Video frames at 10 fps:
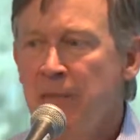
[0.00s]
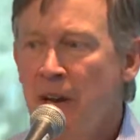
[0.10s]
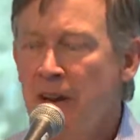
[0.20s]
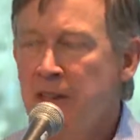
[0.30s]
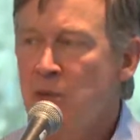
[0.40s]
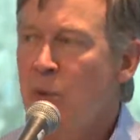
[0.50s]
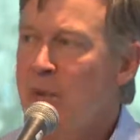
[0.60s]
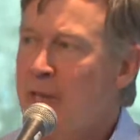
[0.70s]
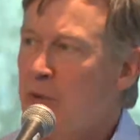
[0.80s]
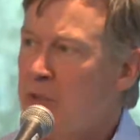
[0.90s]
uh, is a
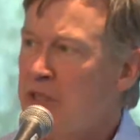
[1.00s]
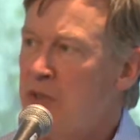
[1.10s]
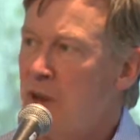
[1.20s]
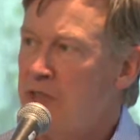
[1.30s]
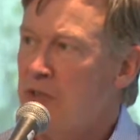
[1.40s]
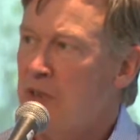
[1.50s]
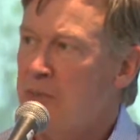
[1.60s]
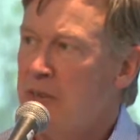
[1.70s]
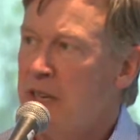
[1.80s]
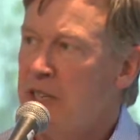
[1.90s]
woman named Kristin Russell,
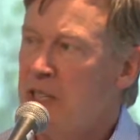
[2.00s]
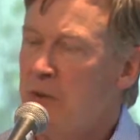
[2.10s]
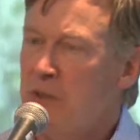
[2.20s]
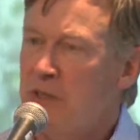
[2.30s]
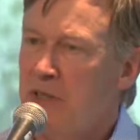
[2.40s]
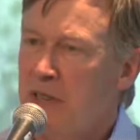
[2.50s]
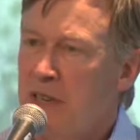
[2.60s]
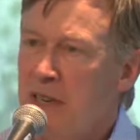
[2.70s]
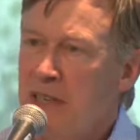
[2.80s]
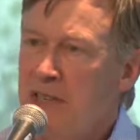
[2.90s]
and she was a
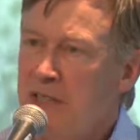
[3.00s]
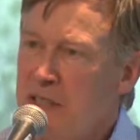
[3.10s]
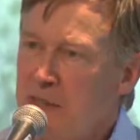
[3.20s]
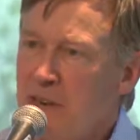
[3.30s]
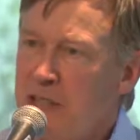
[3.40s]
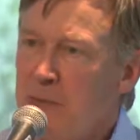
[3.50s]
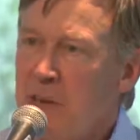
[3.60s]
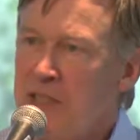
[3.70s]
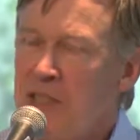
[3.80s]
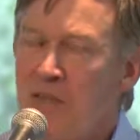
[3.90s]
senior vice
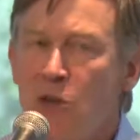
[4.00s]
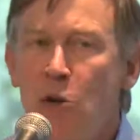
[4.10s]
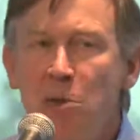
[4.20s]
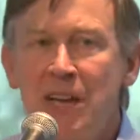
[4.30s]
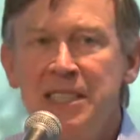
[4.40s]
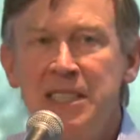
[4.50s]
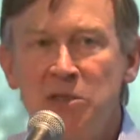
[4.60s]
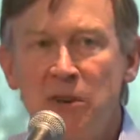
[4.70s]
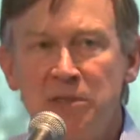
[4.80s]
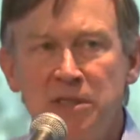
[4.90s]
president of global IT
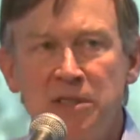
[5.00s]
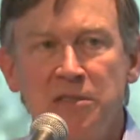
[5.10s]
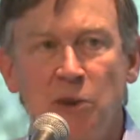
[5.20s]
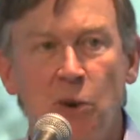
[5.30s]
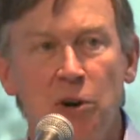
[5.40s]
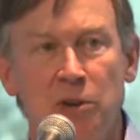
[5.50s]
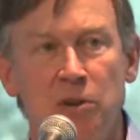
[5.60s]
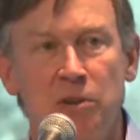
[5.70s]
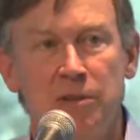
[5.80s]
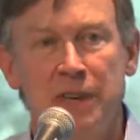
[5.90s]
services for
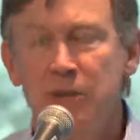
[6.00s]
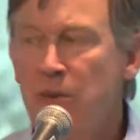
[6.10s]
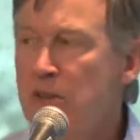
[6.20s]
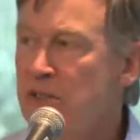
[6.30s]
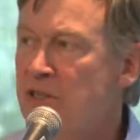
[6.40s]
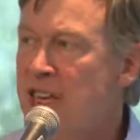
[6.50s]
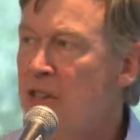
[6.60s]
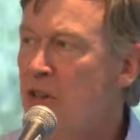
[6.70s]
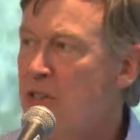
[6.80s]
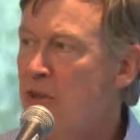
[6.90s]
Oracle. Right, Oracle is the
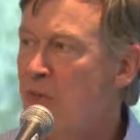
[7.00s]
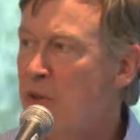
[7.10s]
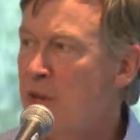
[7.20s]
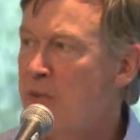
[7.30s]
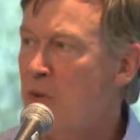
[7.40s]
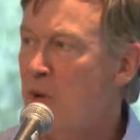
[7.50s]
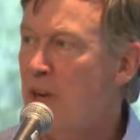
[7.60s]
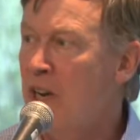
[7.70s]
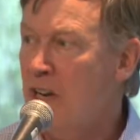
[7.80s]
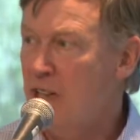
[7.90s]
second largest software company in the
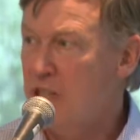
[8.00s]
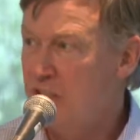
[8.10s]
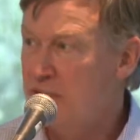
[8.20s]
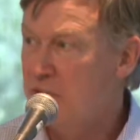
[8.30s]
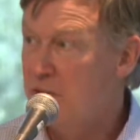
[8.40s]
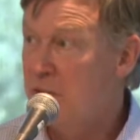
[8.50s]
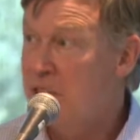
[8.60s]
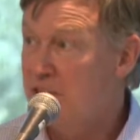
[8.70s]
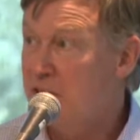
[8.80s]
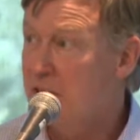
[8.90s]
world. She's
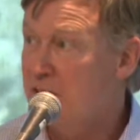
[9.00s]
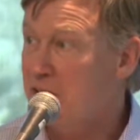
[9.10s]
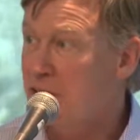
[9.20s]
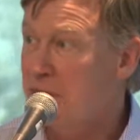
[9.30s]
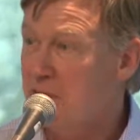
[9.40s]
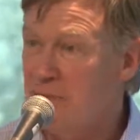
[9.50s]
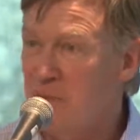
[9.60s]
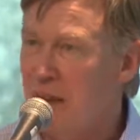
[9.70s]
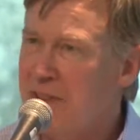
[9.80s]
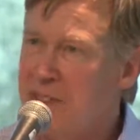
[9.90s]
she's serious, right? She's
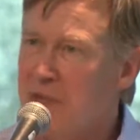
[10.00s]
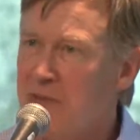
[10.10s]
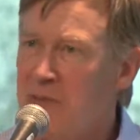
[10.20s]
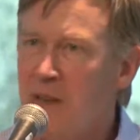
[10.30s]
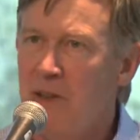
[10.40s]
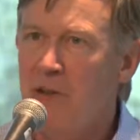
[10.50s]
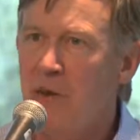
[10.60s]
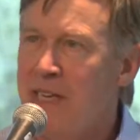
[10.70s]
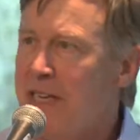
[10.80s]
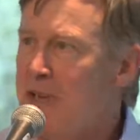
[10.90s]
I think she was
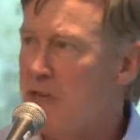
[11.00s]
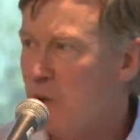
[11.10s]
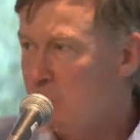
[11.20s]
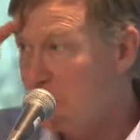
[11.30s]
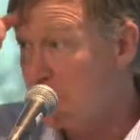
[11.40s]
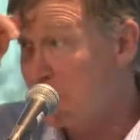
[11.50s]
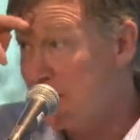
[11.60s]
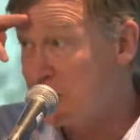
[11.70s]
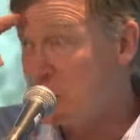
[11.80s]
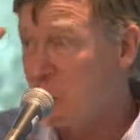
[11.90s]
38 years old or
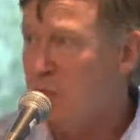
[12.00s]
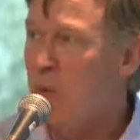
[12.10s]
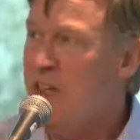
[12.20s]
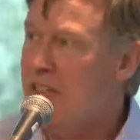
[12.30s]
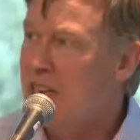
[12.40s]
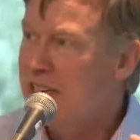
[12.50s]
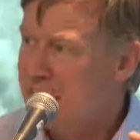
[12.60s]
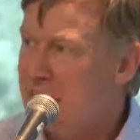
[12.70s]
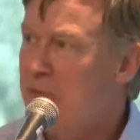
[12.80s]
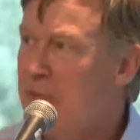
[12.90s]
39 years old. She wanted to
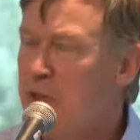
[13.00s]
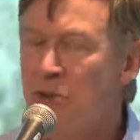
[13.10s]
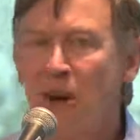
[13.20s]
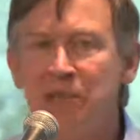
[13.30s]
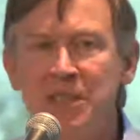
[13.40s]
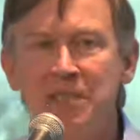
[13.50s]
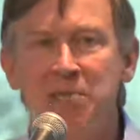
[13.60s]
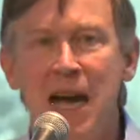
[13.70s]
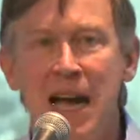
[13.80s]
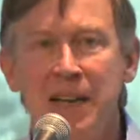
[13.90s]
take a few years off and give
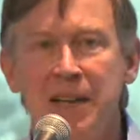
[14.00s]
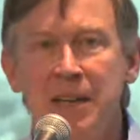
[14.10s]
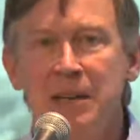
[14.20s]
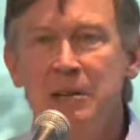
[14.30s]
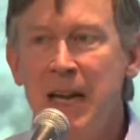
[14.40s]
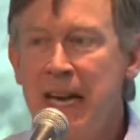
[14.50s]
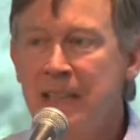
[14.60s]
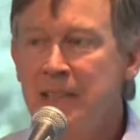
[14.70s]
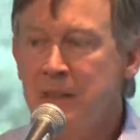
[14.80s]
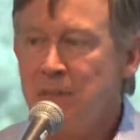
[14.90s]
back,
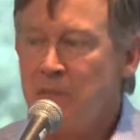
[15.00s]
and